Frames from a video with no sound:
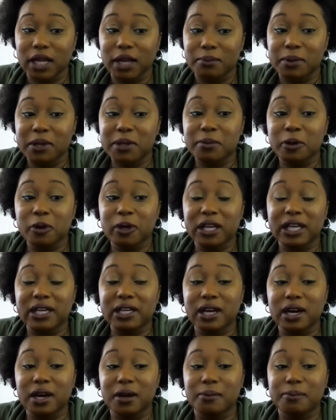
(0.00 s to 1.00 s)
People get
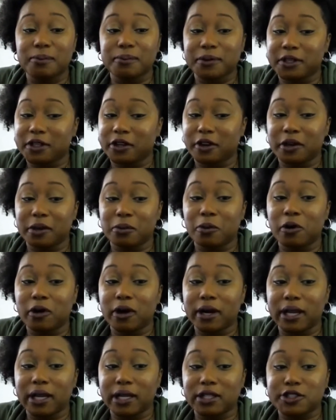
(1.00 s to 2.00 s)
up, in the
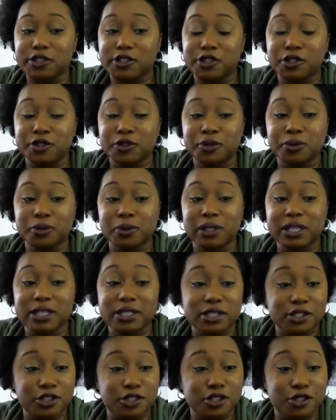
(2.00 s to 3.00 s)
morning to
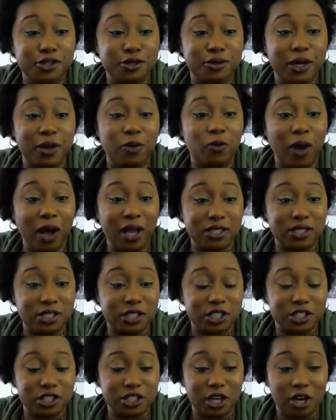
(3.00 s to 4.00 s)
listen to and watch
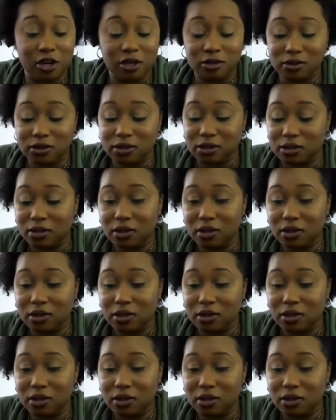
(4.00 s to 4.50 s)
these shows.